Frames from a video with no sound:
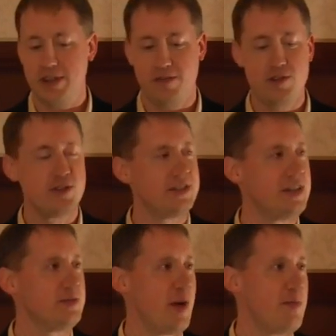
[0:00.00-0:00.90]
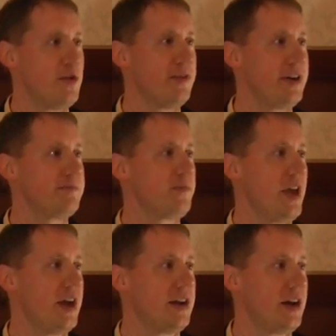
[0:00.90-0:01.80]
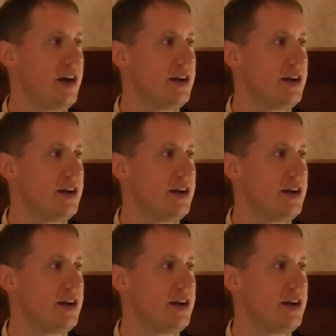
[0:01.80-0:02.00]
efficiencies by moving, and